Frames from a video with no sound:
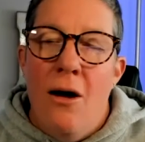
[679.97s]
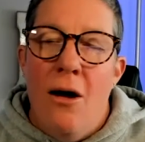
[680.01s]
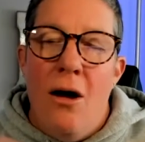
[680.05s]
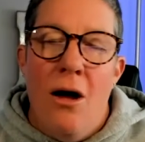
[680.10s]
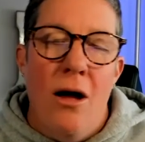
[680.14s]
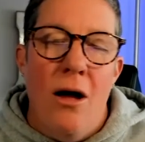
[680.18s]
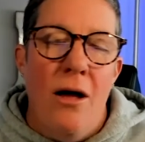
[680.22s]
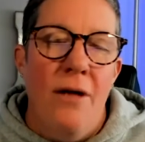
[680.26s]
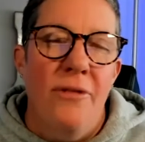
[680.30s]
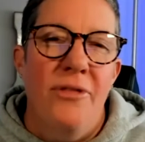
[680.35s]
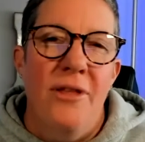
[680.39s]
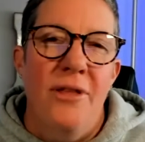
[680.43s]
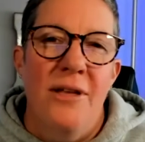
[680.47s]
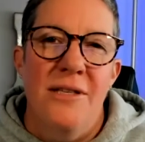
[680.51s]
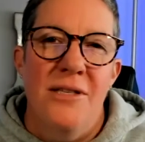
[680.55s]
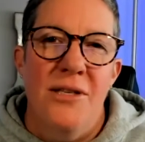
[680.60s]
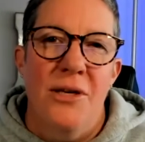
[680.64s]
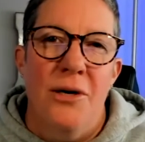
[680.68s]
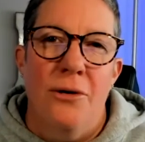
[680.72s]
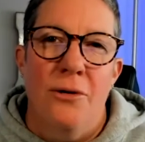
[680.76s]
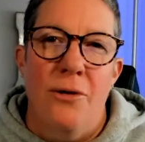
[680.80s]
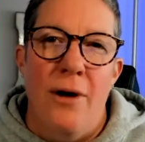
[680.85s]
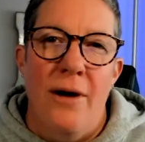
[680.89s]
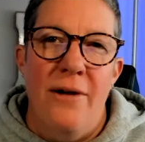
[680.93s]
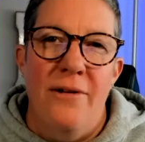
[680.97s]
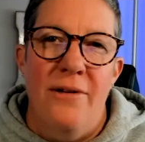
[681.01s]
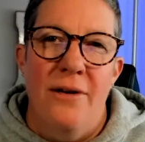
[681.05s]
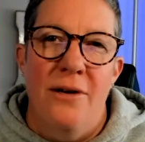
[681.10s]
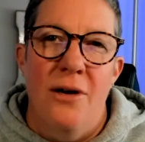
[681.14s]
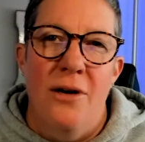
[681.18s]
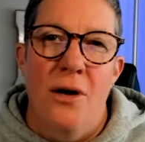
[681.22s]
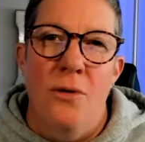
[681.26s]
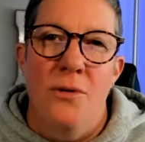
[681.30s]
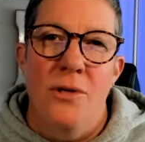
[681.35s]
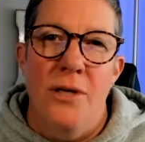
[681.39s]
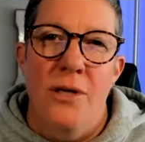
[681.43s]
All things that are great to
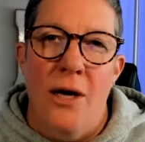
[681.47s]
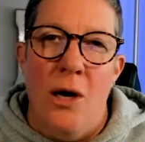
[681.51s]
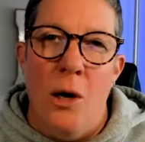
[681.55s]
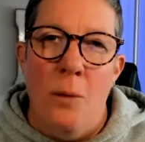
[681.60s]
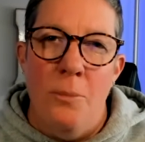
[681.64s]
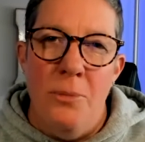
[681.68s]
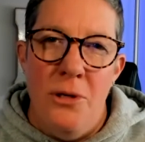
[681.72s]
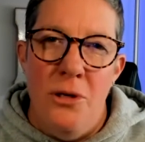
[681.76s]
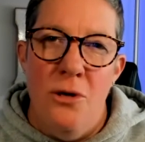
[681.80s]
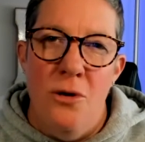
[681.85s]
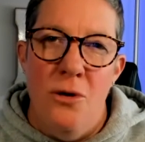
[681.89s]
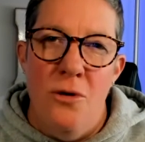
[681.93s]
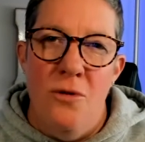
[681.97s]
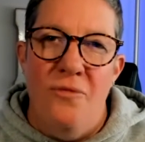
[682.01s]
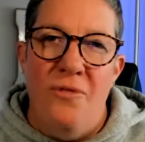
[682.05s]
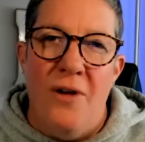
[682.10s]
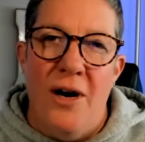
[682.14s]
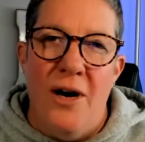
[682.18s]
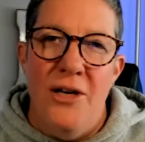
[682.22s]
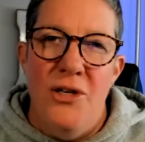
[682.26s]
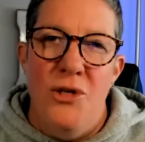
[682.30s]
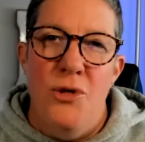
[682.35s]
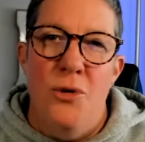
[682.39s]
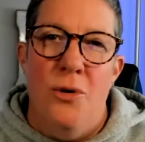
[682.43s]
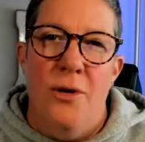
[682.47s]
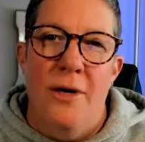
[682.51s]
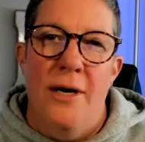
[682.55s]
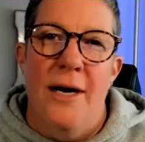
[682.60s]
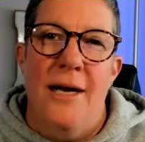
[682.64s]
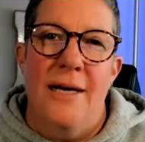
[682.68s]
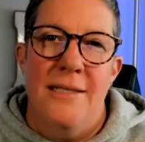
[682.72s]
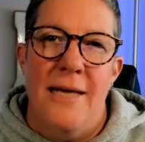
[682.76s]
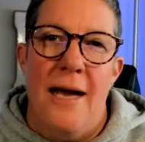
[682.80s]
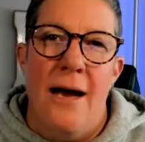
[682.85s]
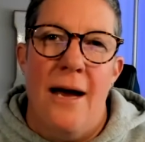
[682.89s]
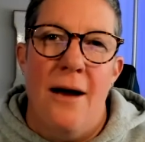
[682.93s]
know to help you find your
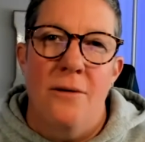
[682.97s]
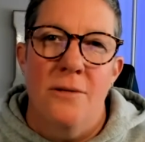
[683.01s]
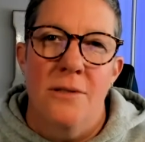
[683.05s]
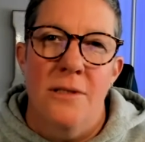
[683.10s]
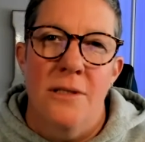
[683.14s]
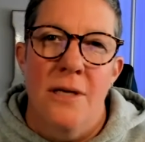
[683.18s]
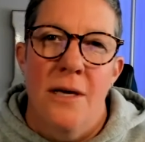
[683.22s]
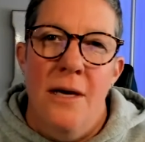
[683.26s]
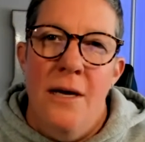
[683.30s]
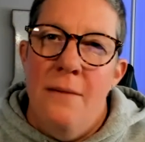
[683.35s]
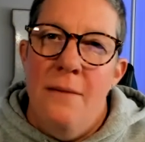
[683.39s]
next house.